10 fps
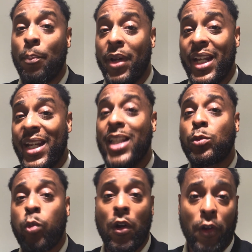But in
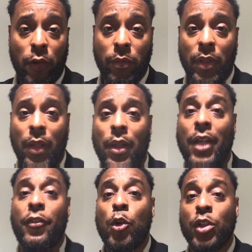this world,
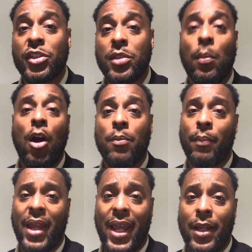if you're a smart
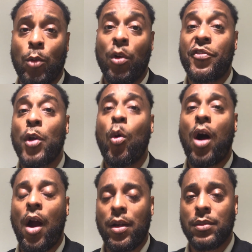man with no
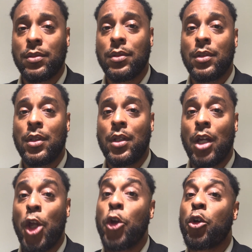heart,
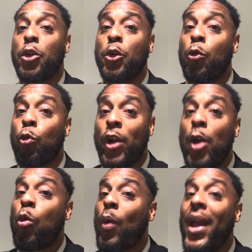you're going to do
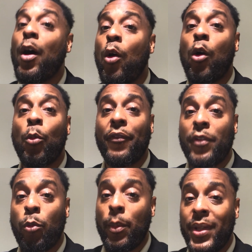real well with
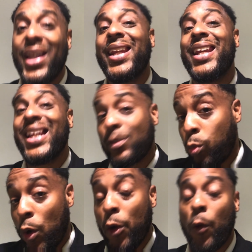the women in this
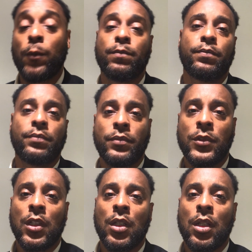world,
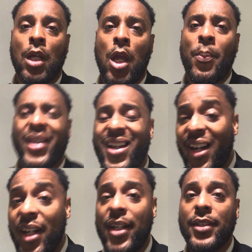
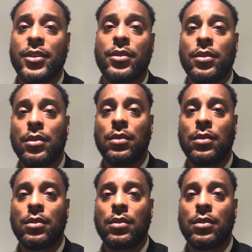because